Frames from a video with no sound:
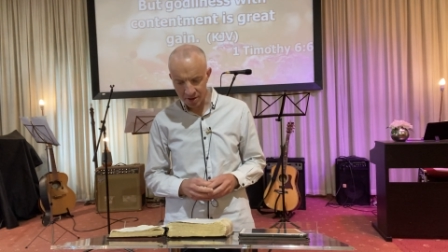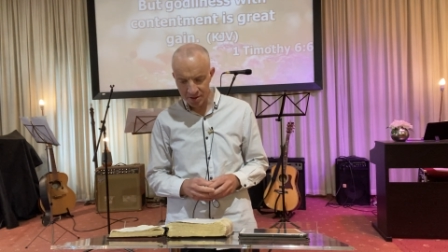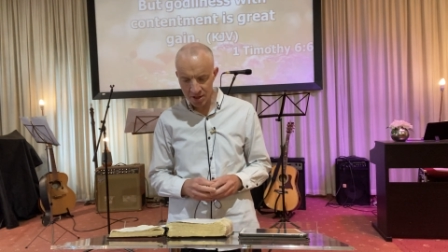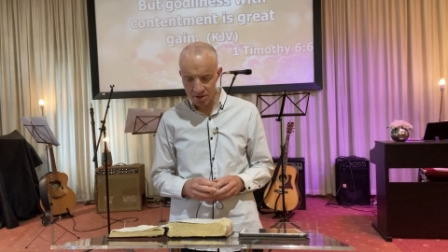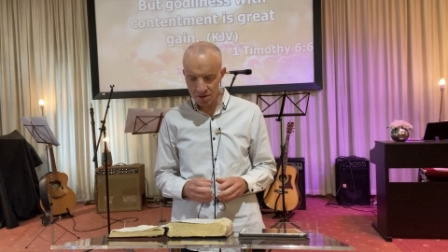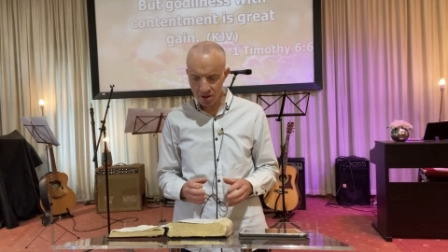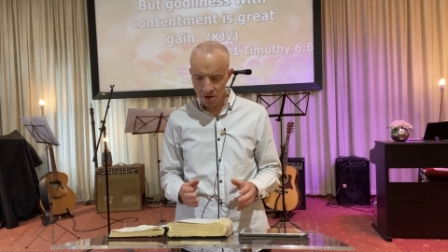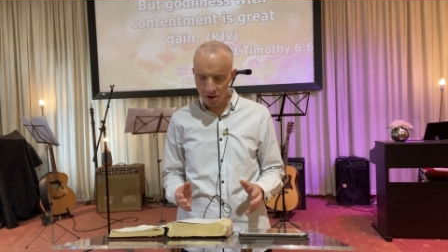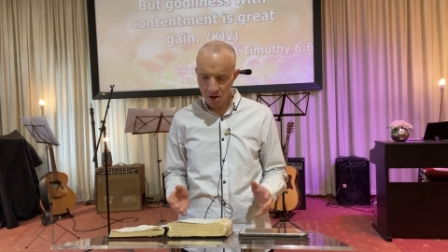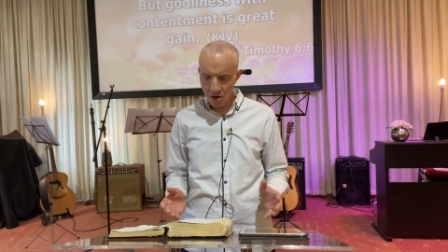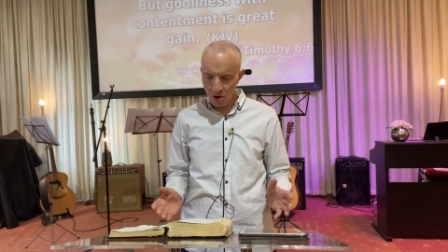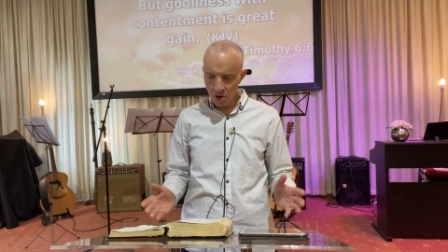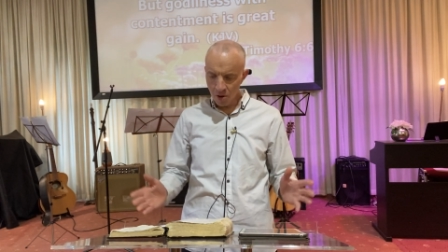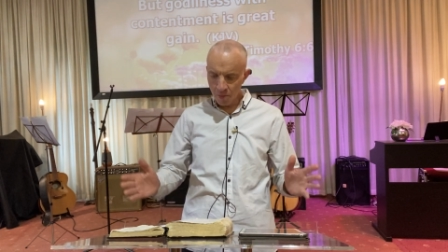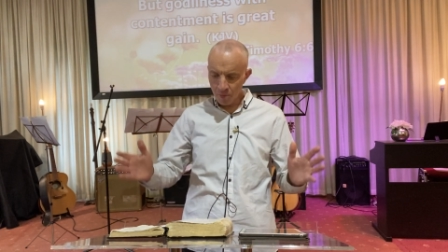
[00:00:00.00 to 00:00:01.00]
He says,
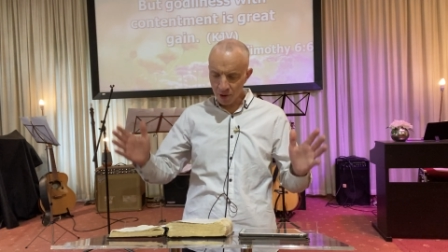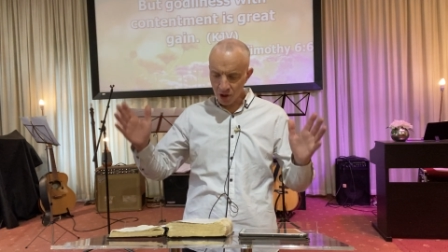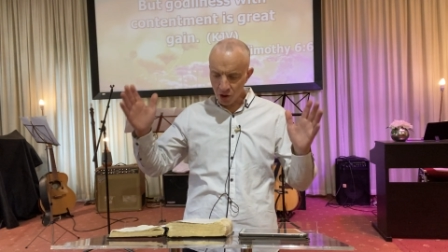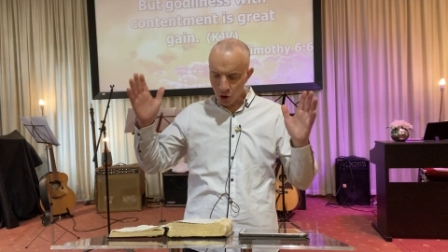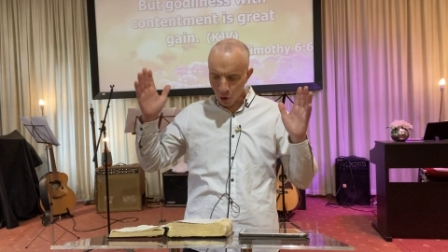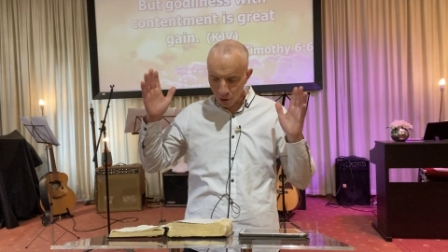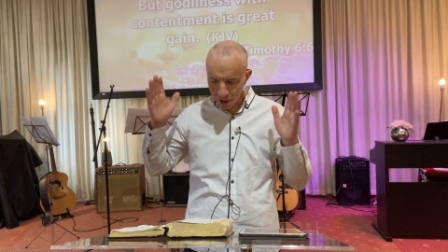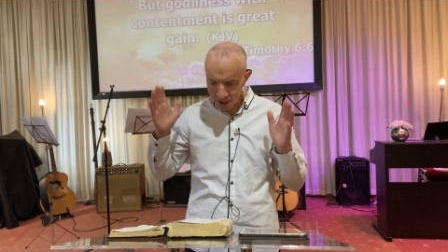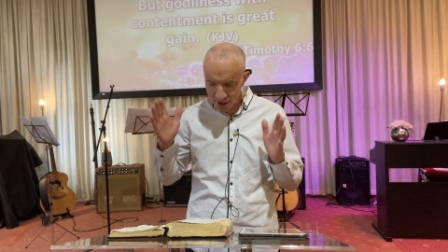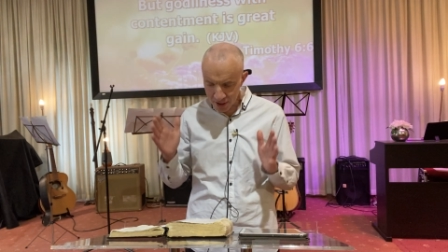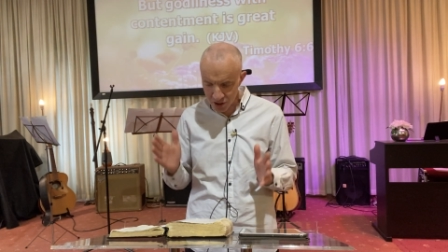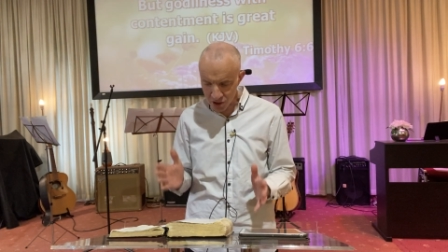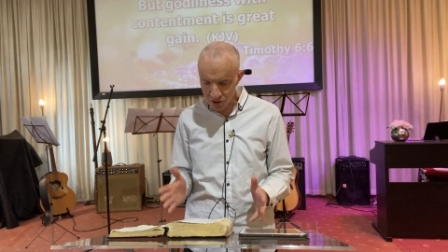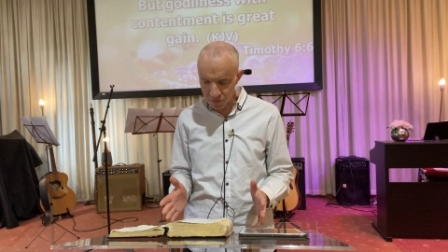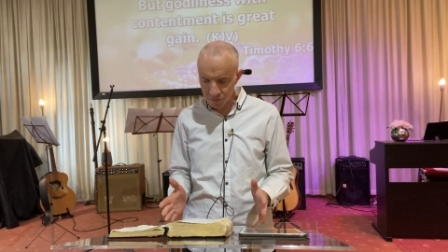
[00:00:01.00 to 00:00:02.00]
But
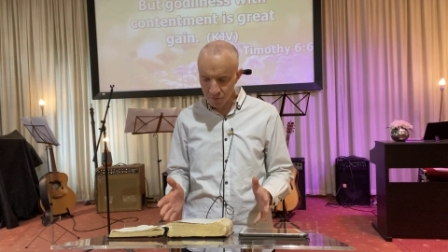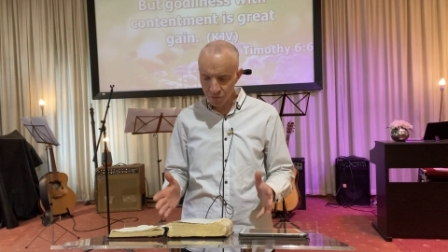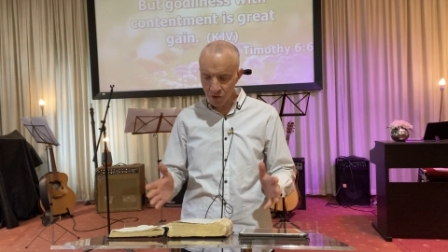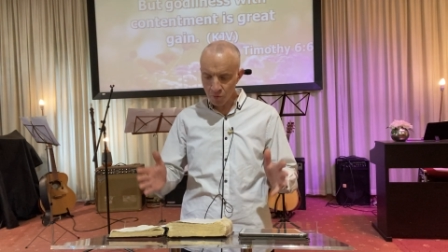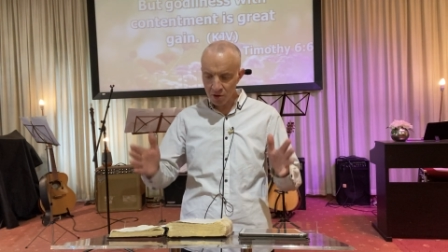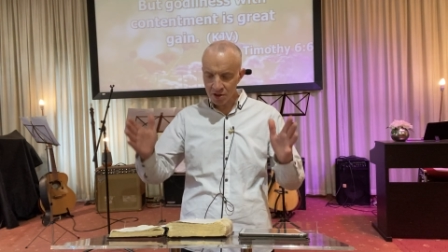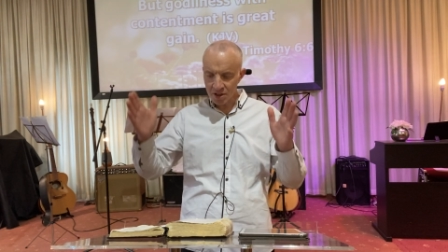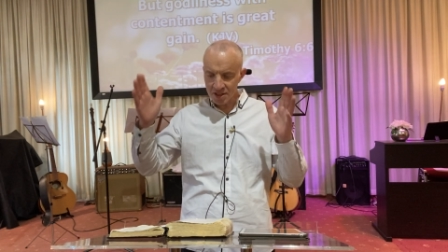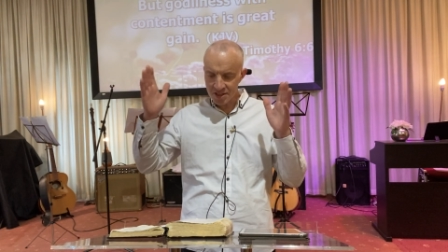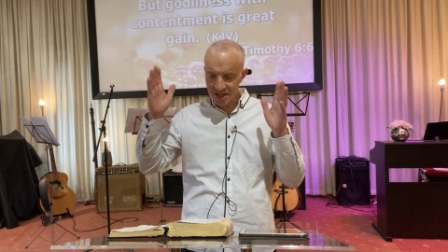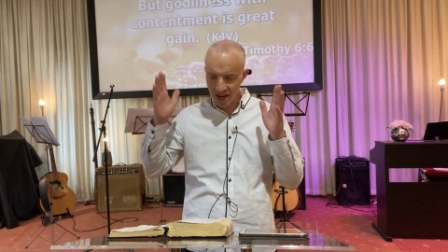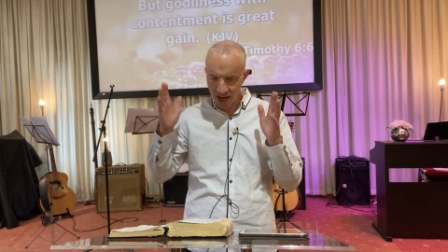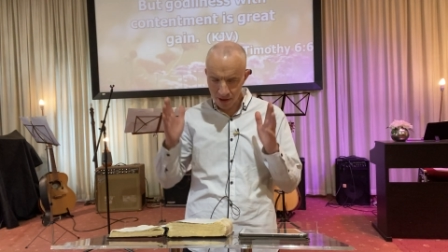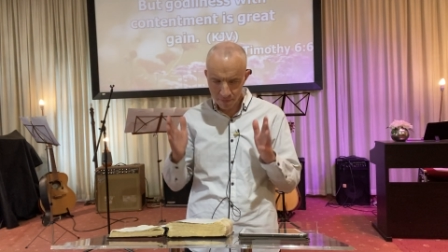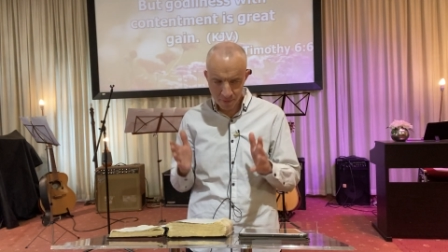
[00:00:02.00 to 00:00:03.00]
godliness with
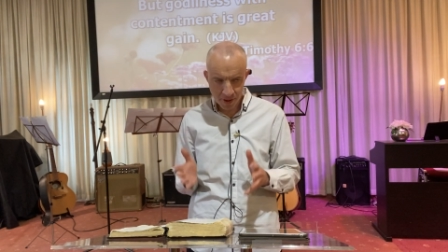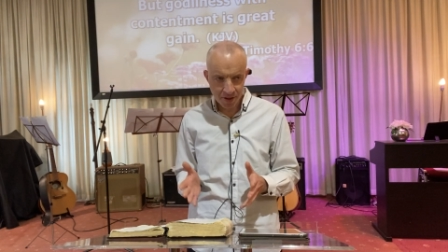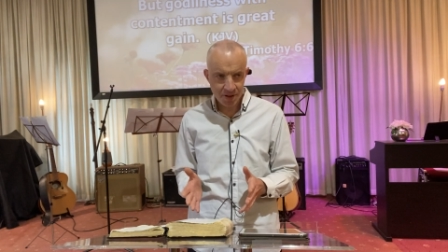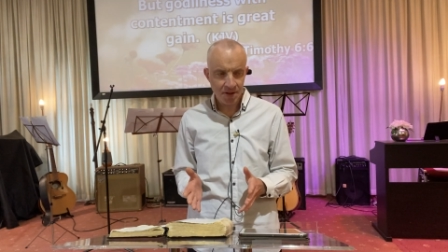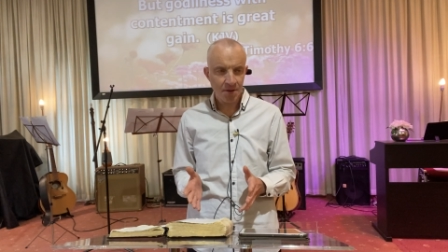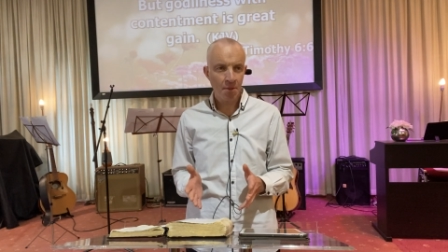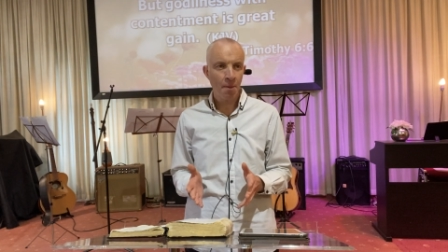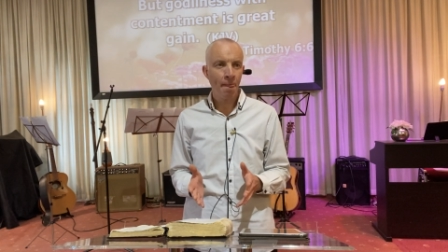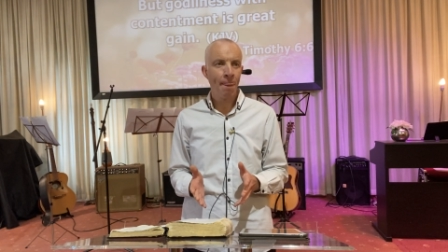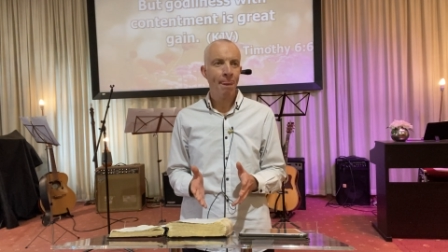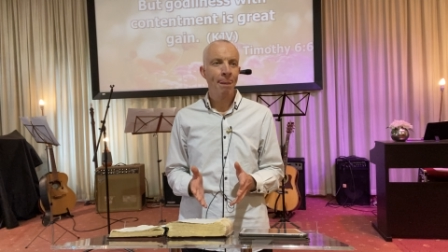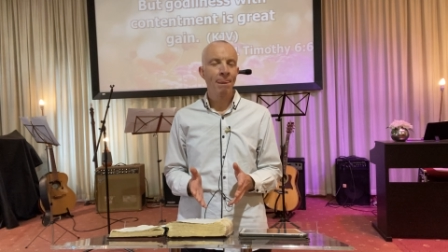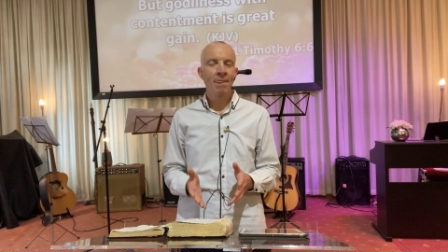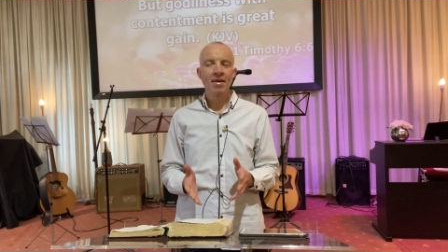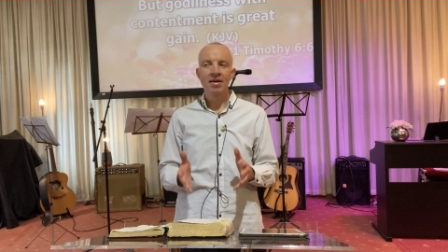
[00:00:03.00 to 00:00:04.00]
contentment
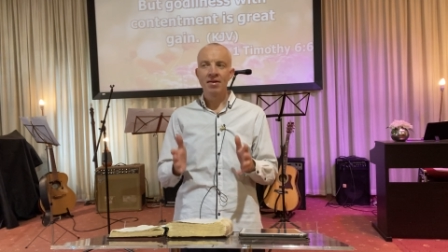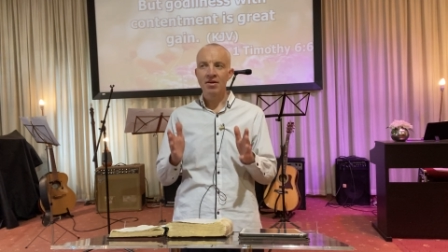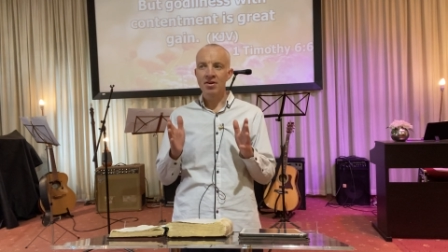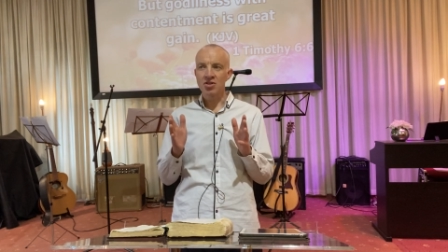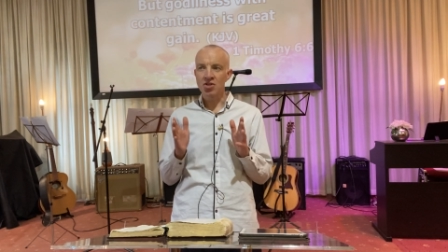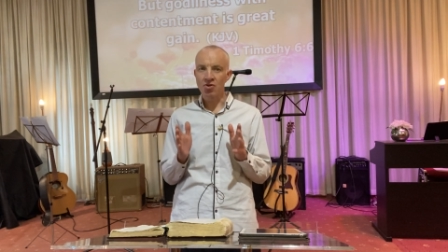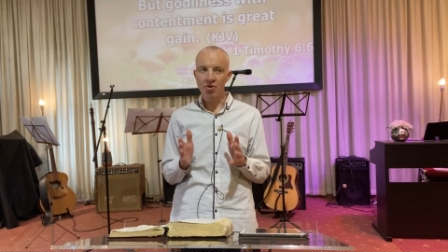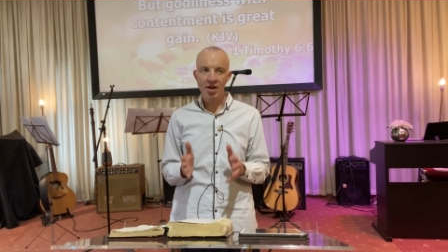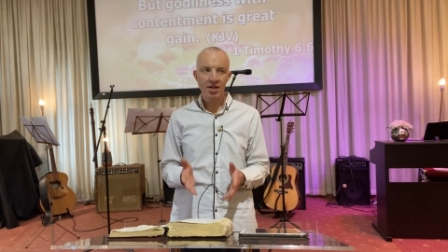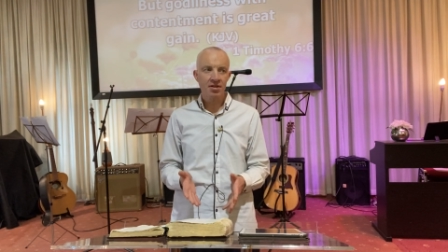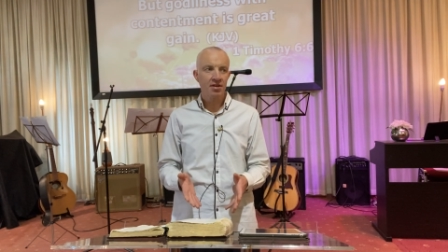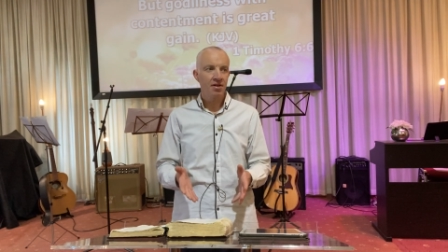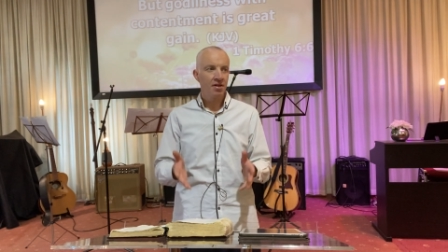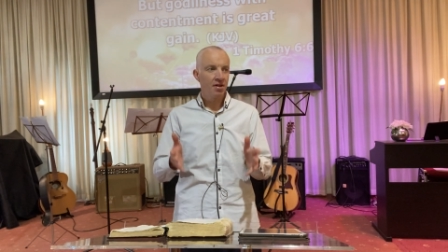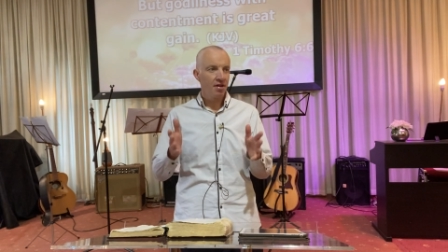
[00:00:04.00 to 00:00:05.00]
is
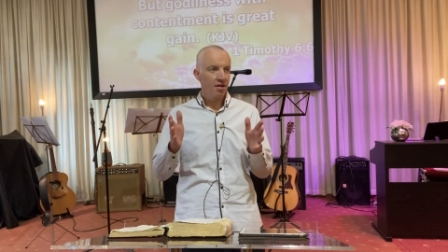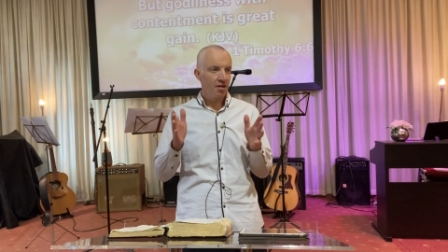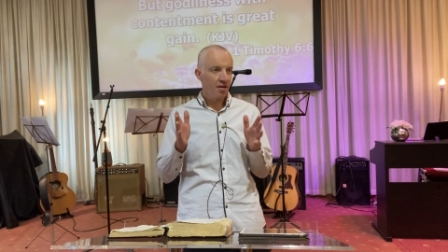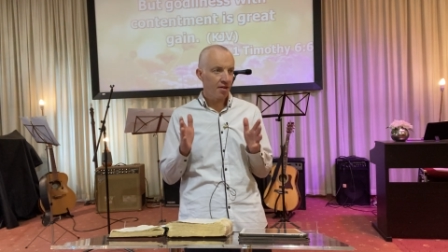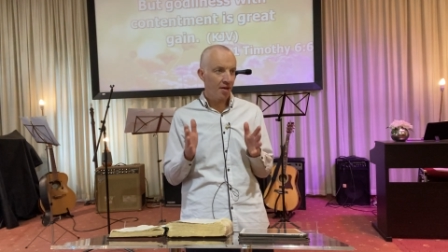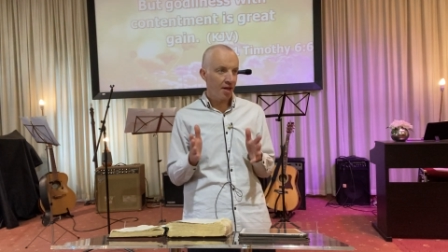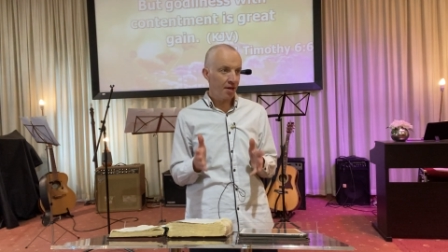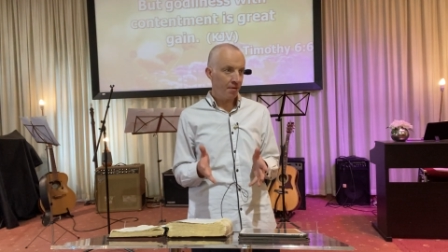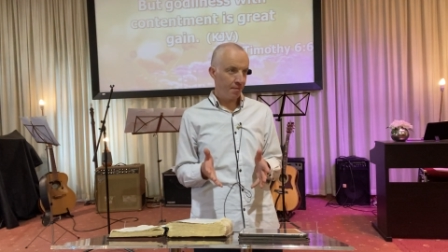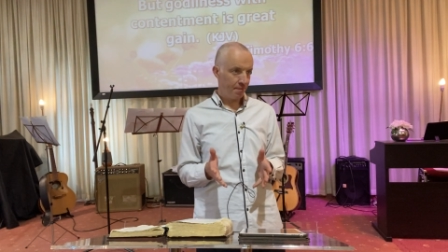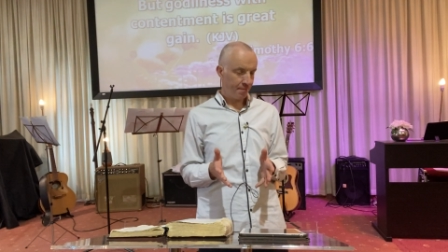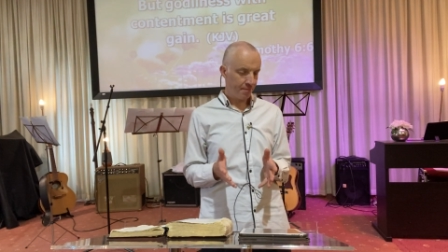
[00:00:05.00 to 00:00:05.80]
great gain.